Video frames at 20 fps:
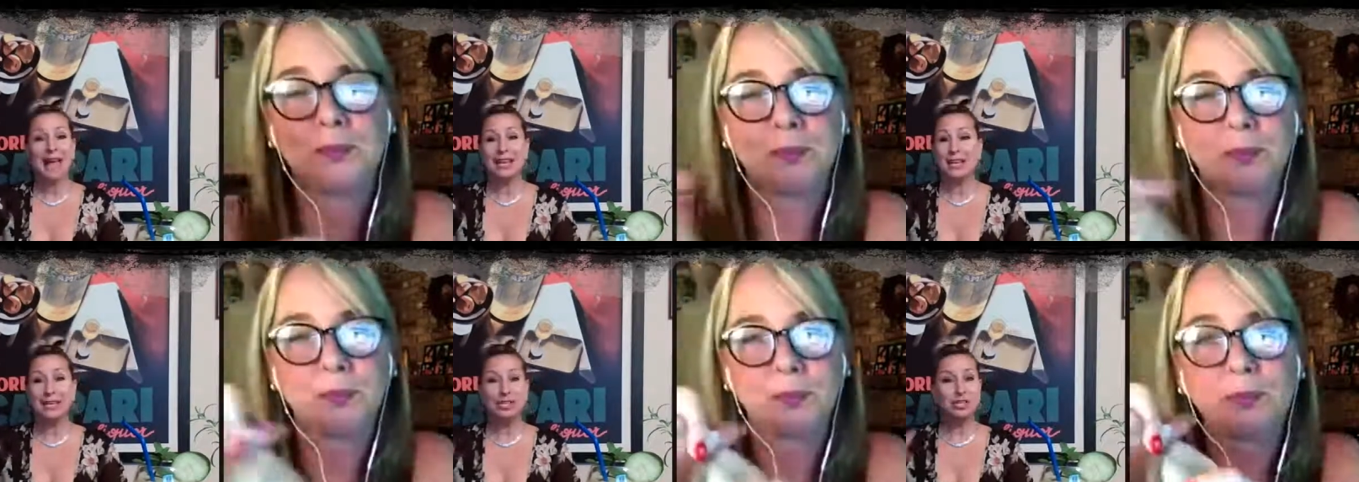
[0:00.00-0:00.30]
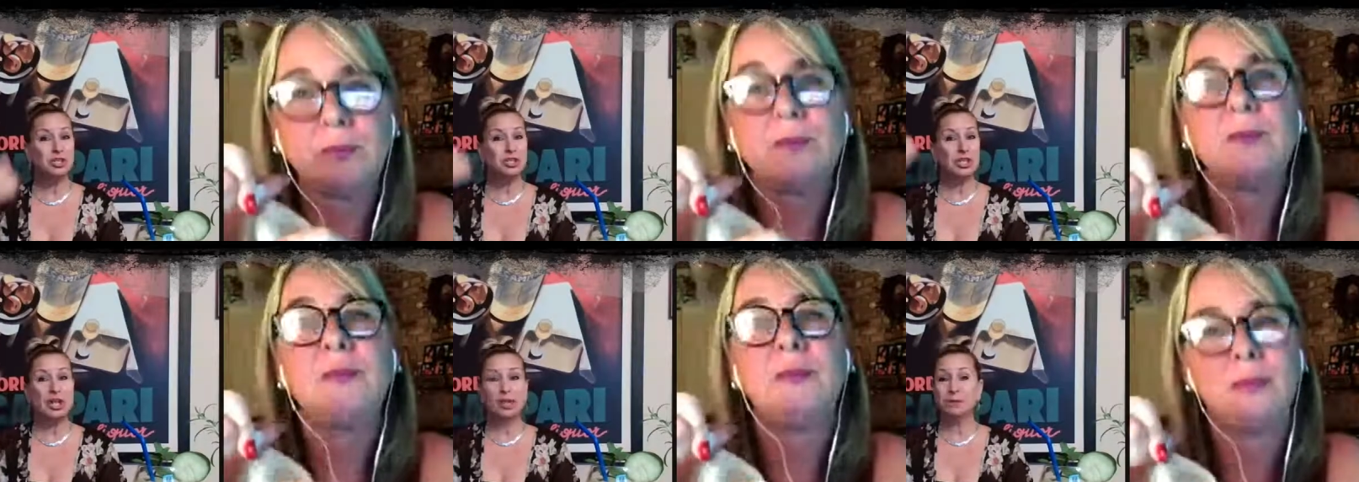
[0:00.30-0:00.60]
Speaker 1: and
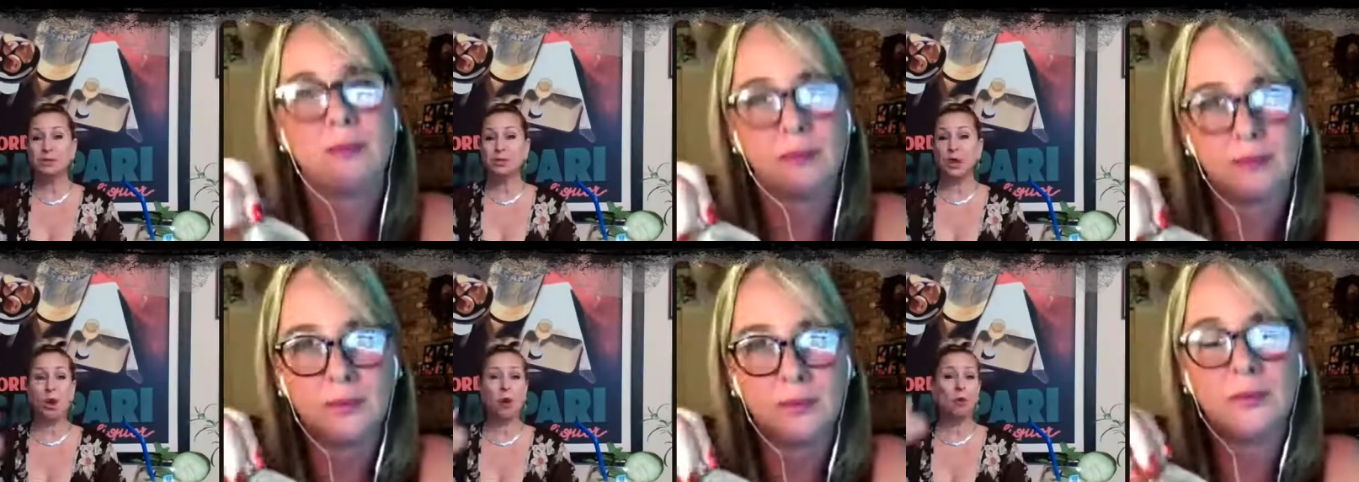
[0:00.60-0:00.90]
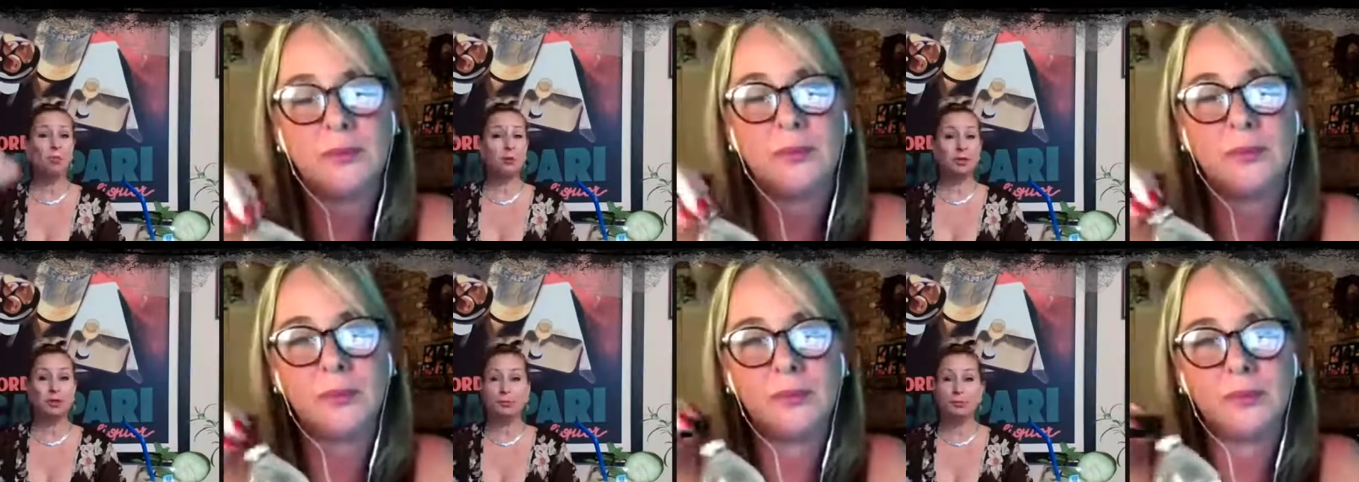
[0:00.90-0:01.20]
he just keeps
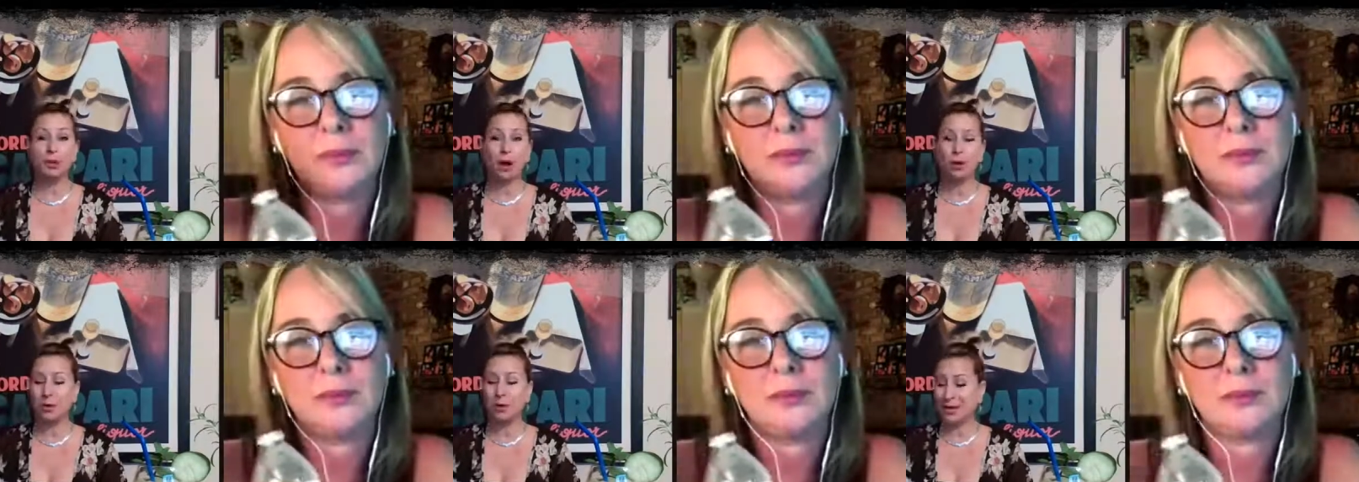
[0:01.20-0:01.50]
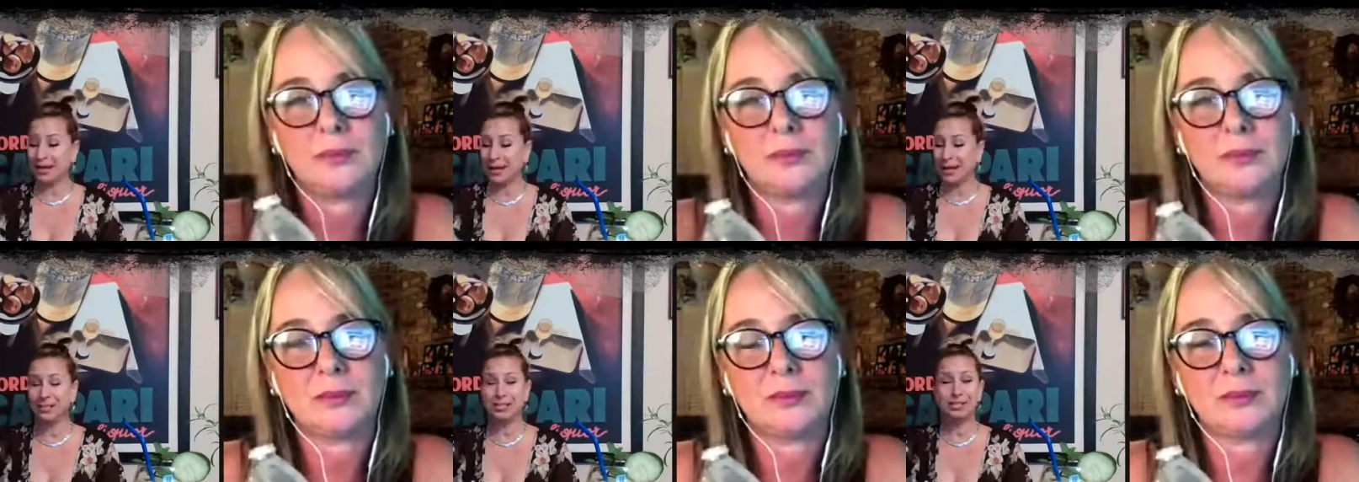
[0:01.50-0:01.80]
going with the
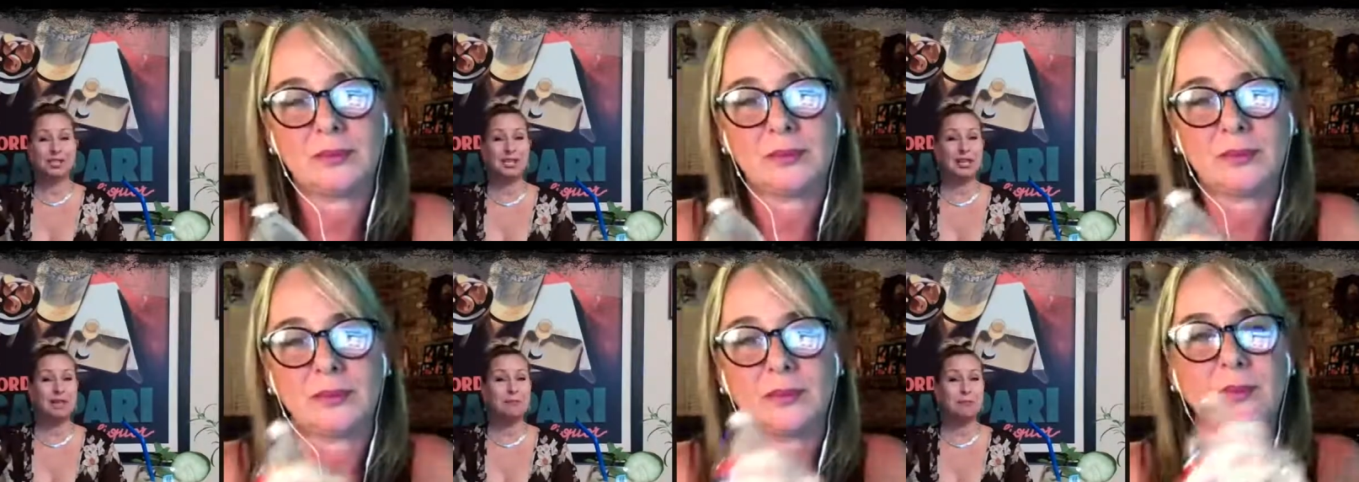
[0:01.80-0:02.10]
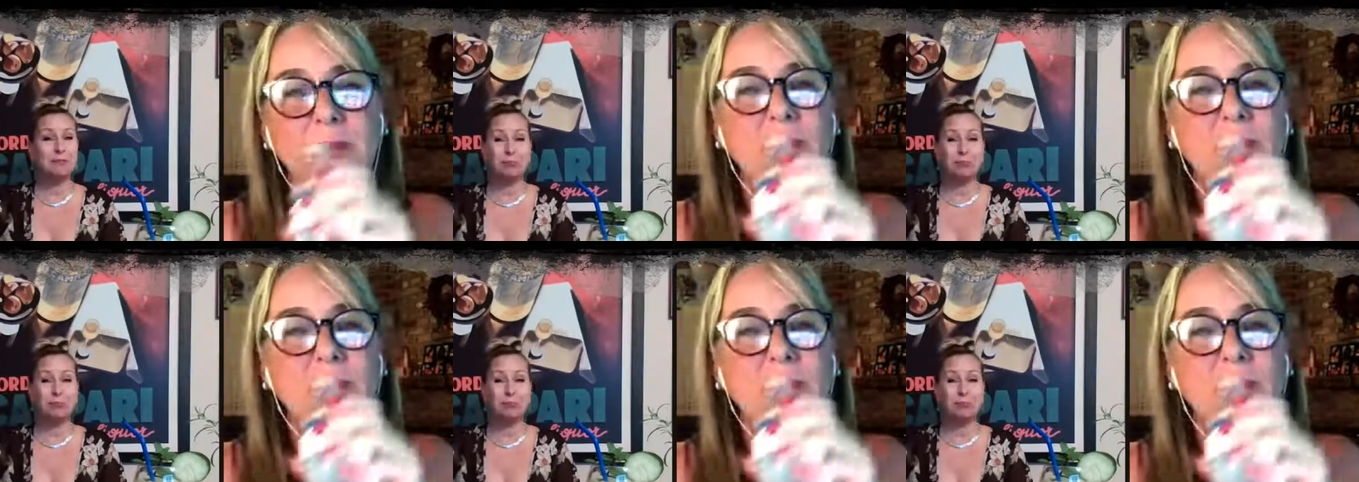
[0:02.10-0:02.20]
boat, and I just keep